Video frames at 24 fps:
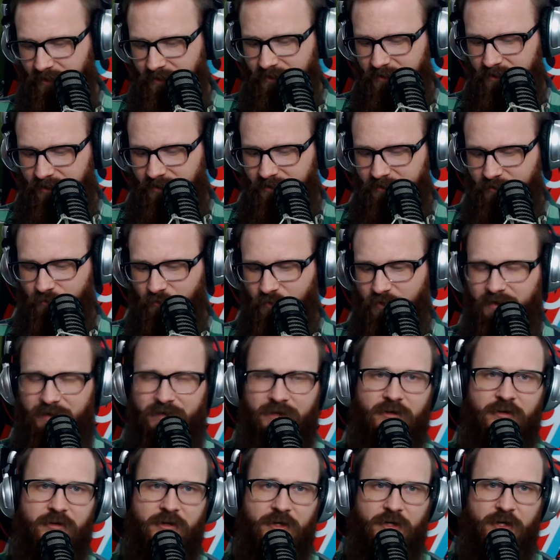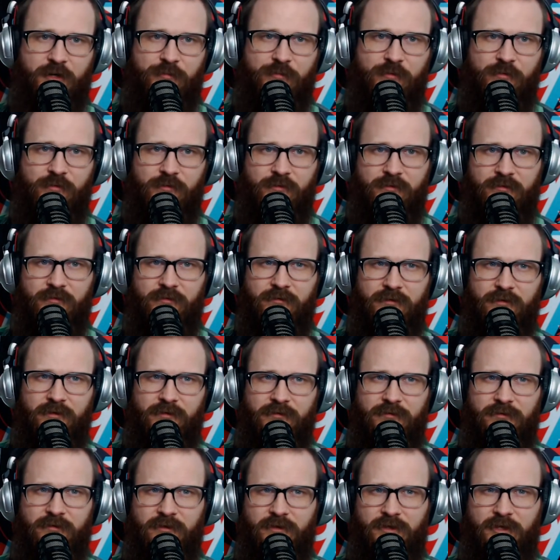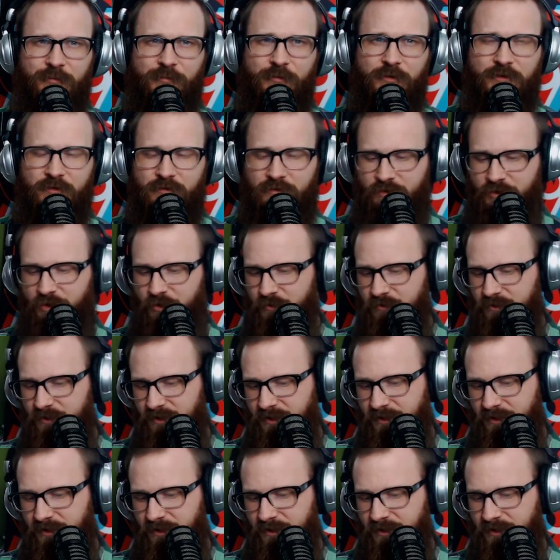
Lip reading: I do want to hit on a couple other notes in